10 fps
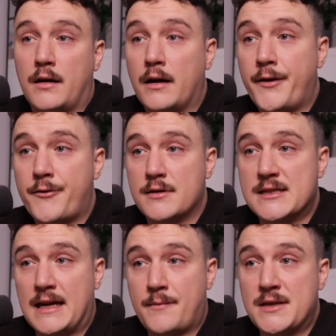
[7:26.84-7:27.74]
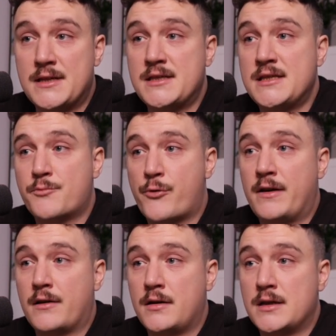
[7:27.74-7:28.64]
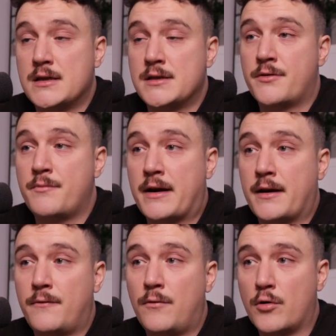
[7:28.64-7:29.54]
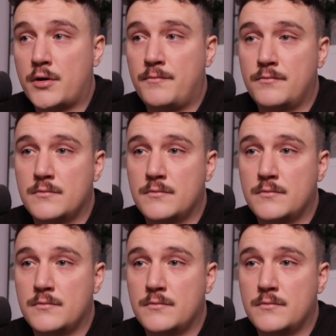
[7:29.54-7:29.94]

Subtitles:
Clear Slack messages prevent unnecessary back and forth.